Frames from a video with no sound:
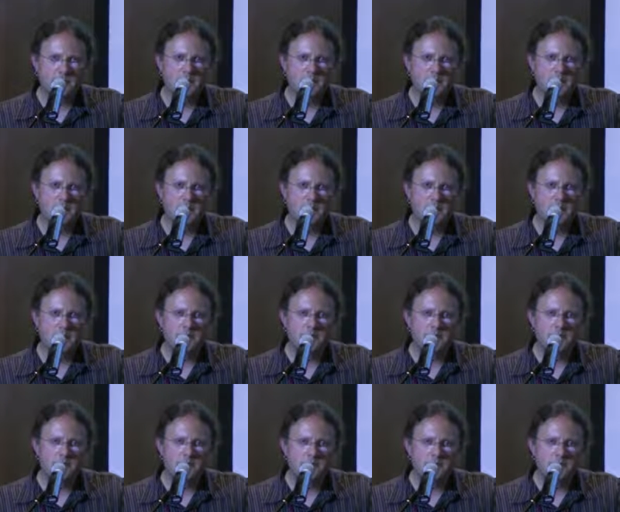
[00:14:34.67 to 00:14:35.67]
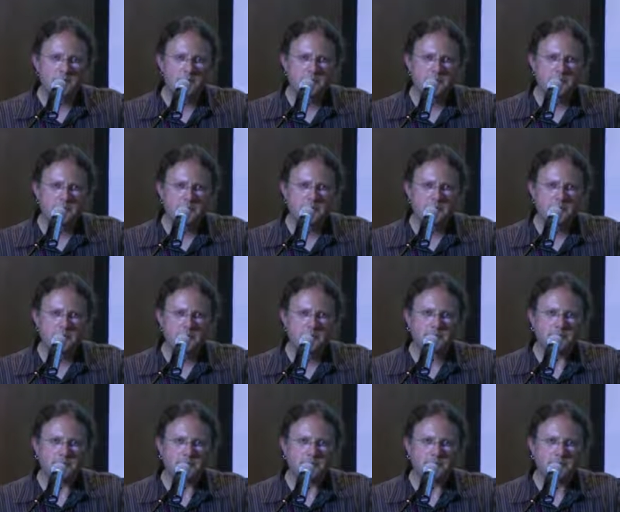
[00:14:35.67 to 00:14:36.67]

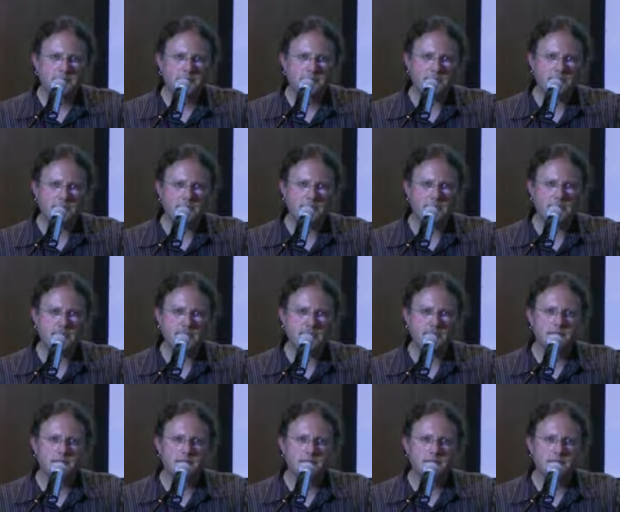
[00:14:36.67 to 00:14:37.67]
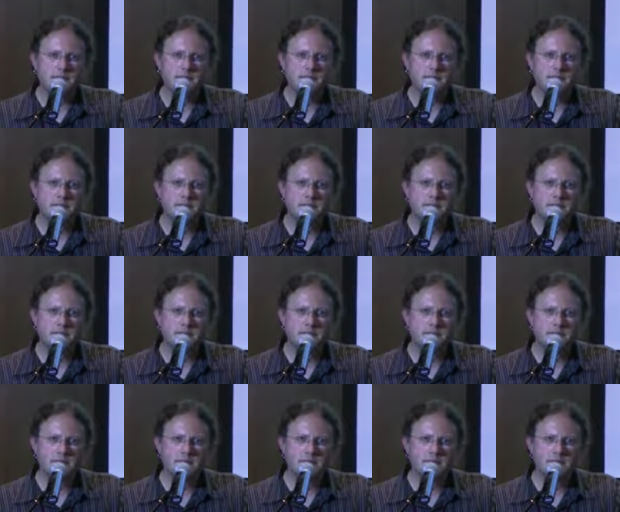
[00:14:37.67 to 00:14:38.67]

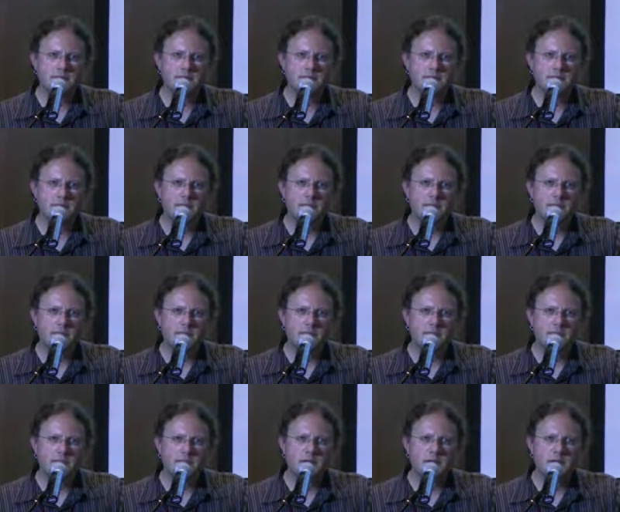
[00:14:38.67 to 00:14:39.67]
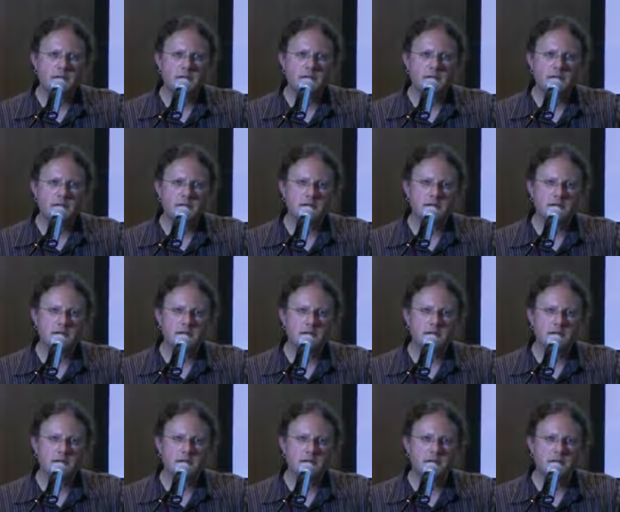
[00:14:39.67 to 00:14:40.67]

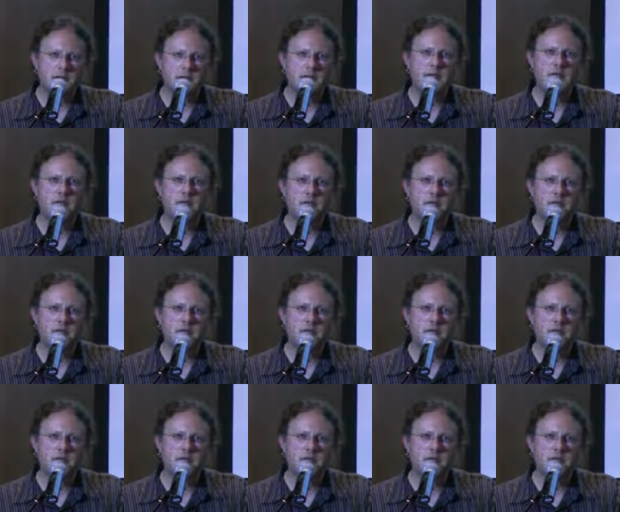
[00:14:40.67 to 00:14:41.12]
(no one is talking)